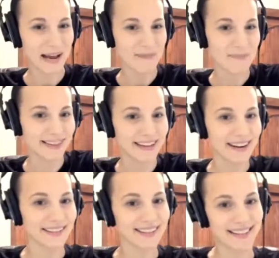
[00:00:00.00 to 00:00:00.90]
but then
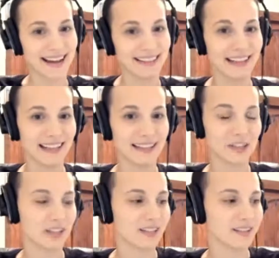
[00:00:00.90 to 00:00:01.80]
on the side, like,
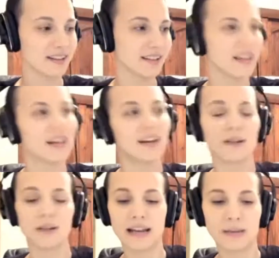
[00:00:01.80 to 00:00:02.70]
she's like
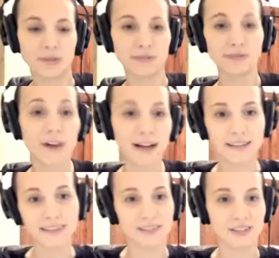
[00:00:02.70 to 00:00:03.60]
able to
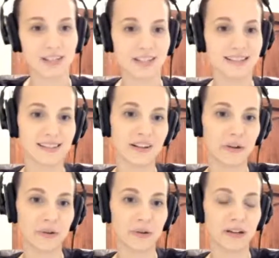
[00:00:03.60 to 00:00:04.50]
fight, and she's,
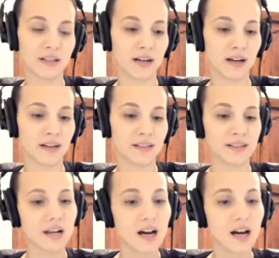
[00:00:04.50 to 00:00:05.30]
tough